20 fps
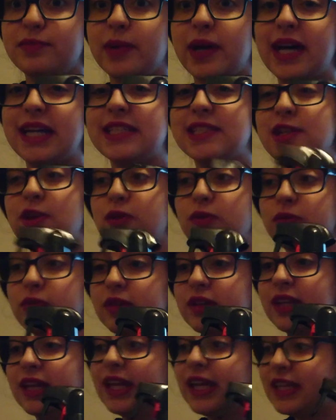but I don't
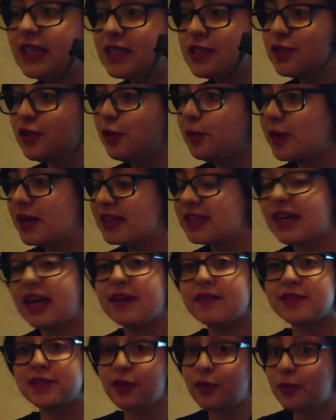need to because I
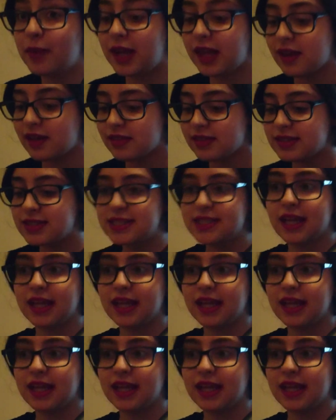have so many others.